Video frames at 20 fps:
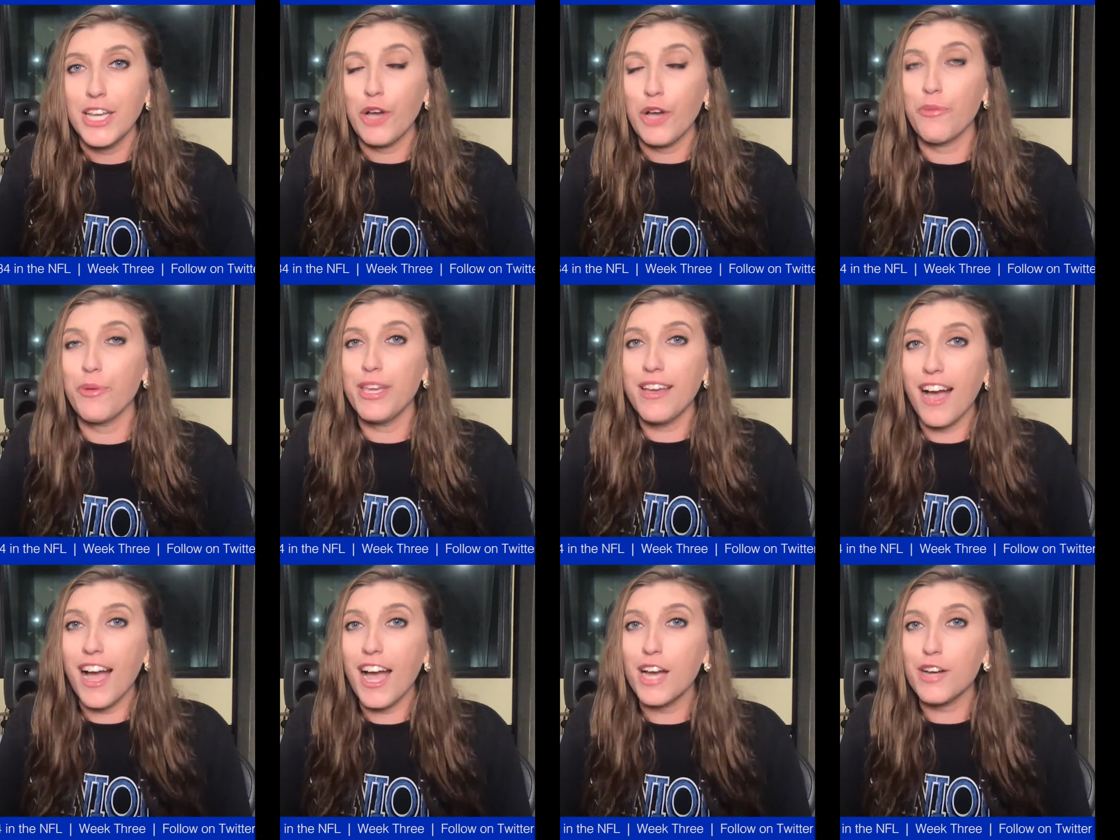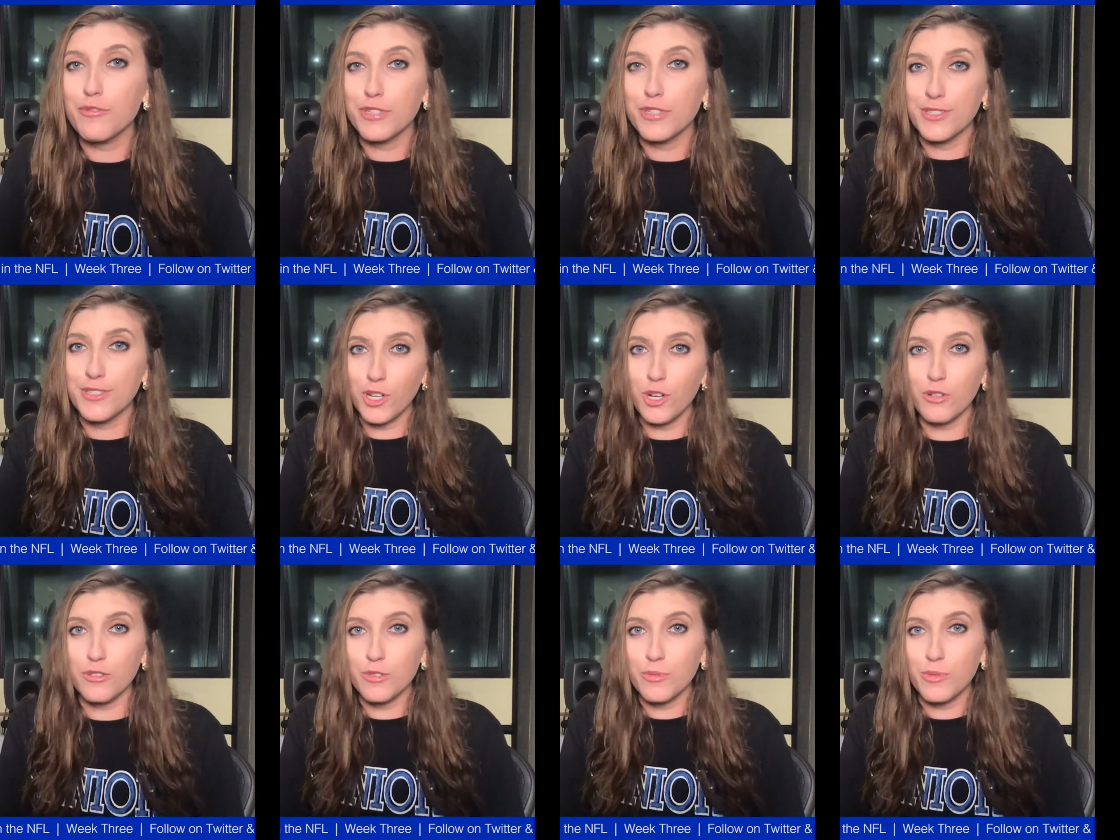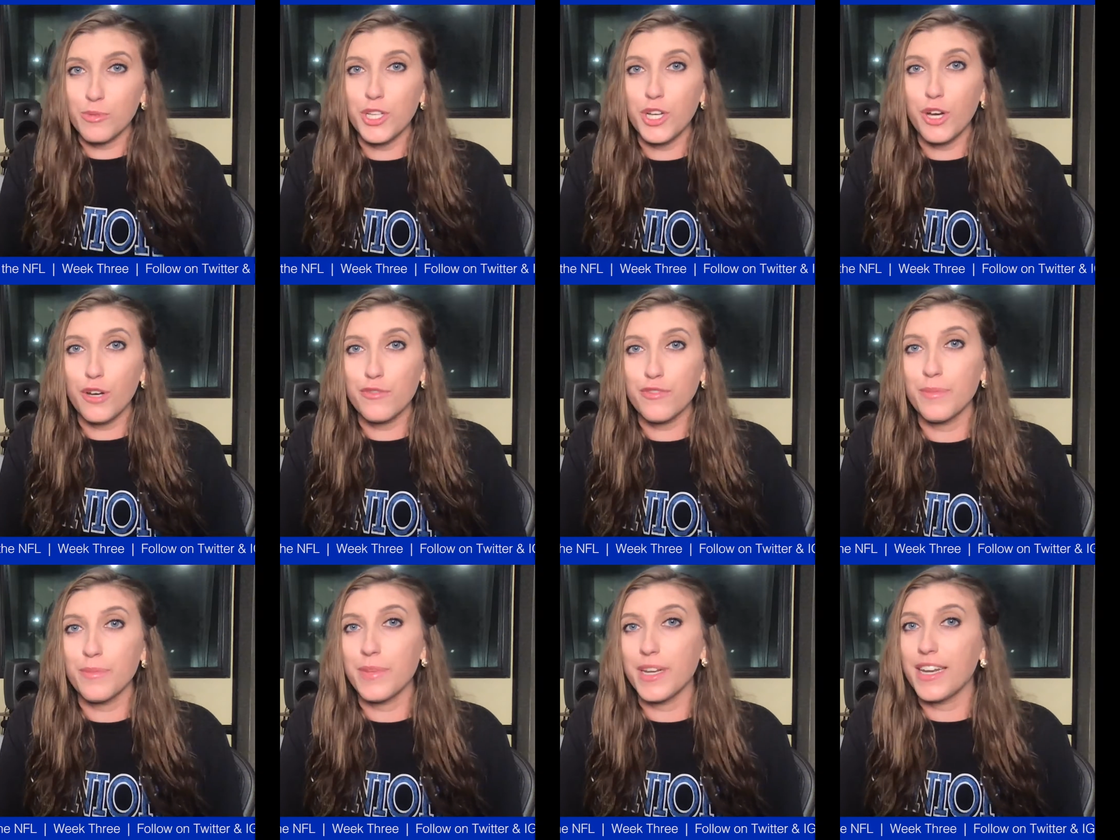we got results. We go
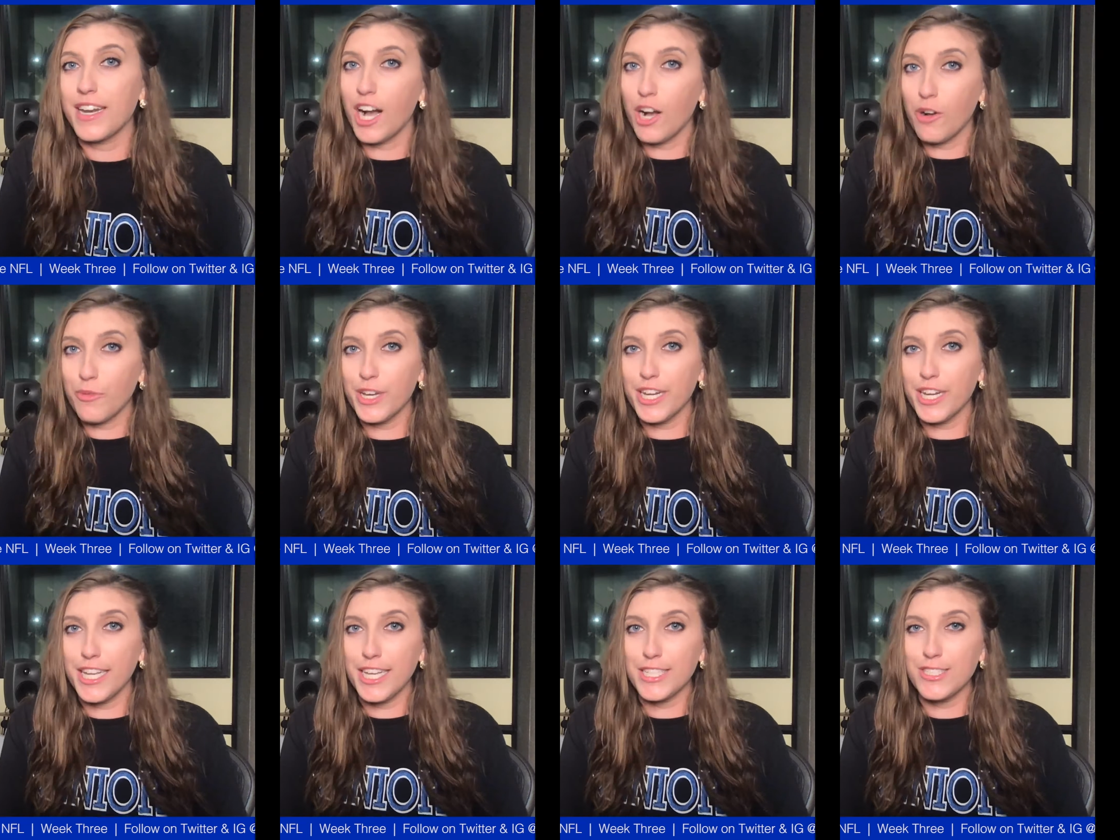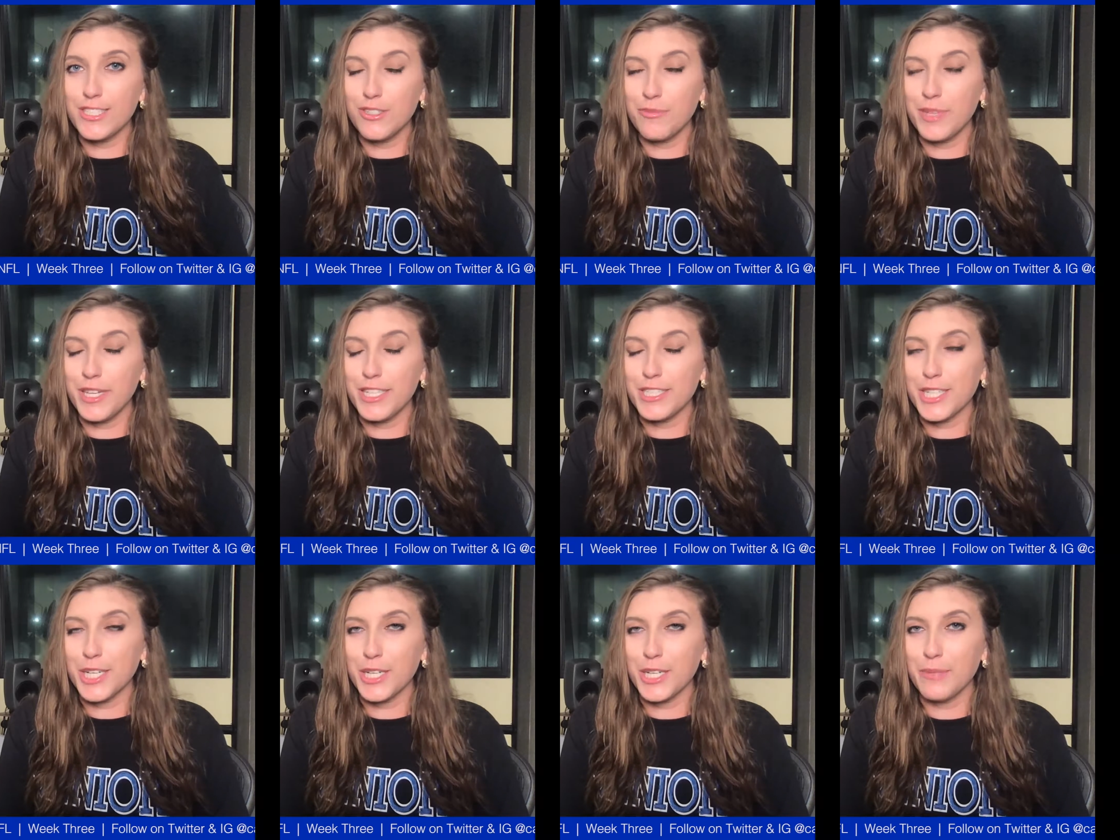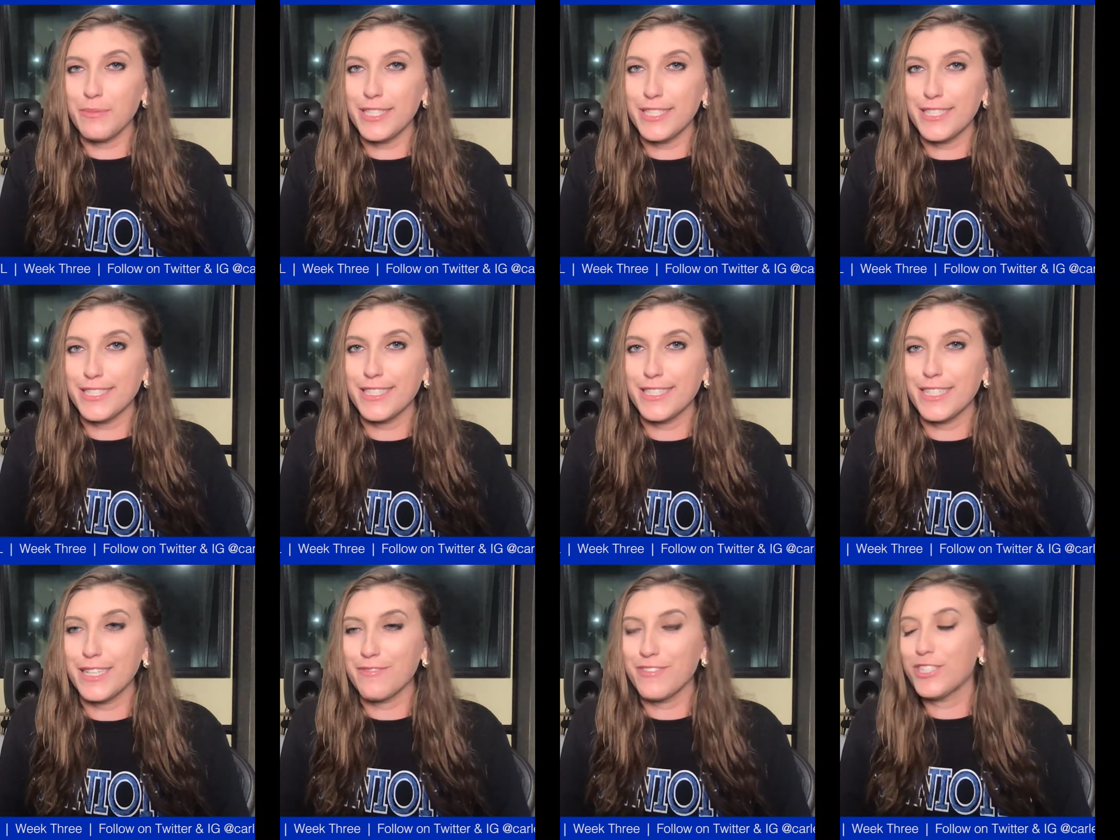from not winning too many tournaments
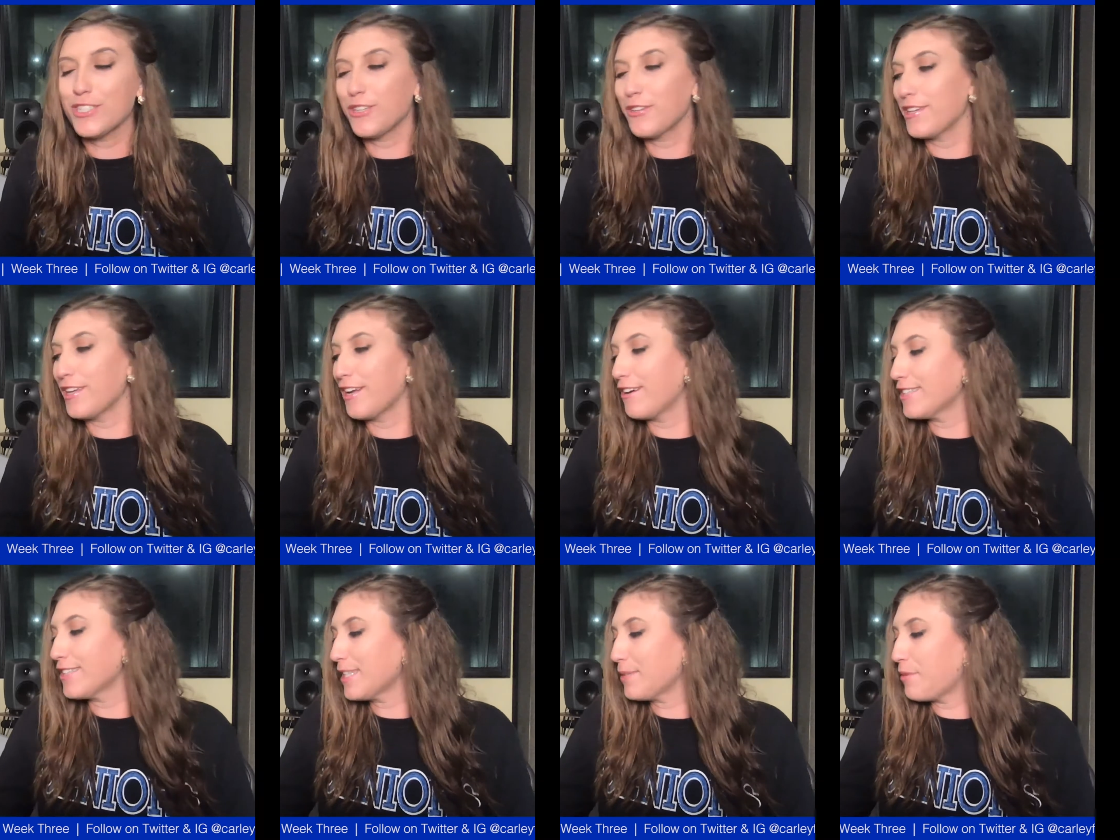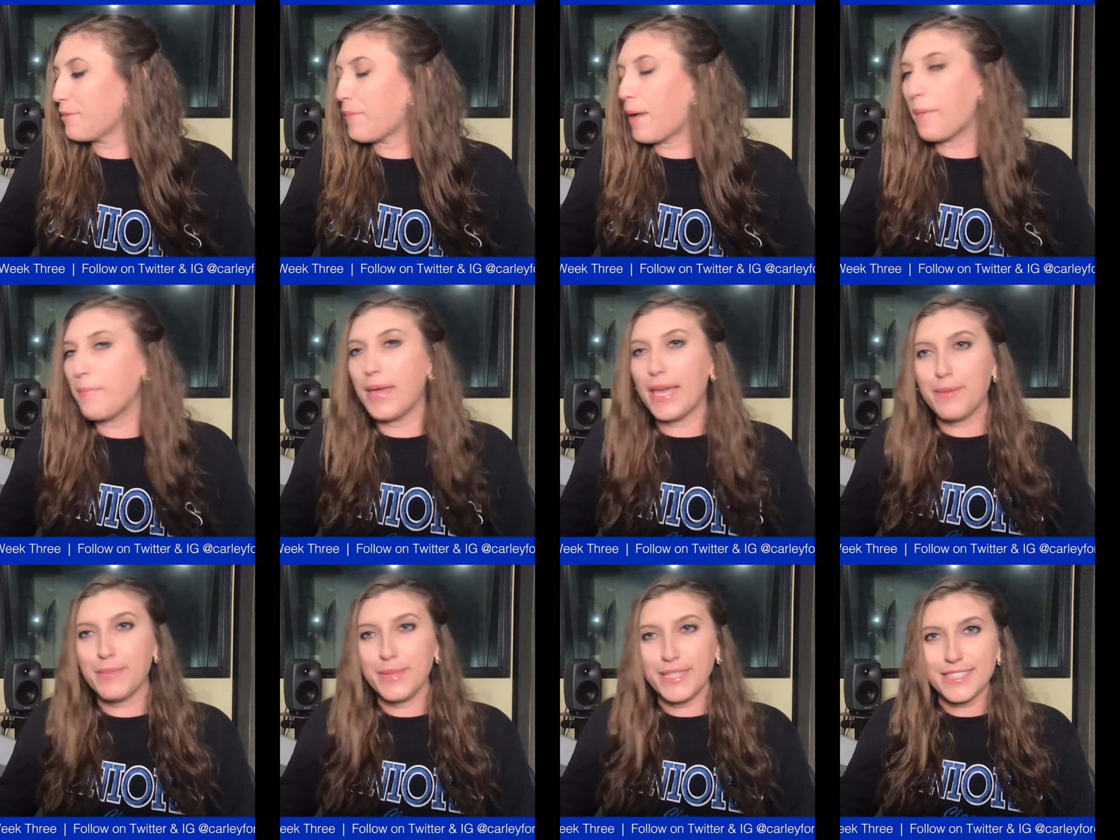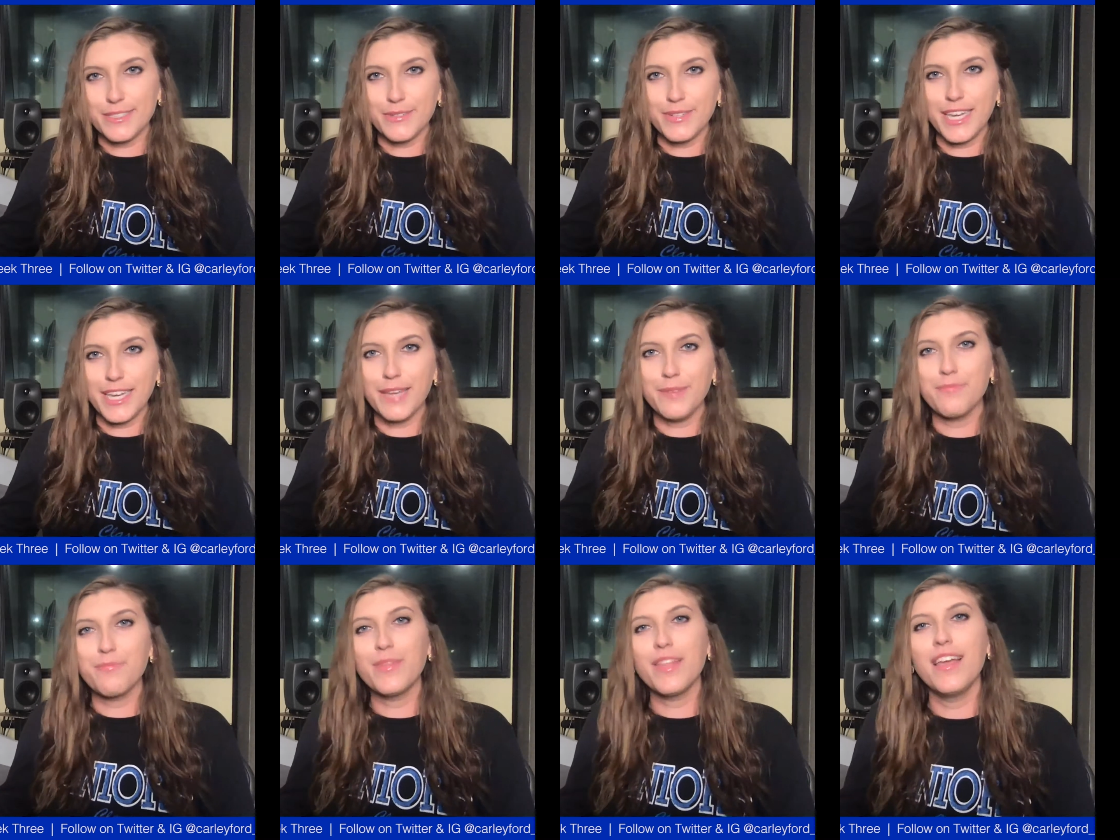to, let me show y'all some of my babies, okay?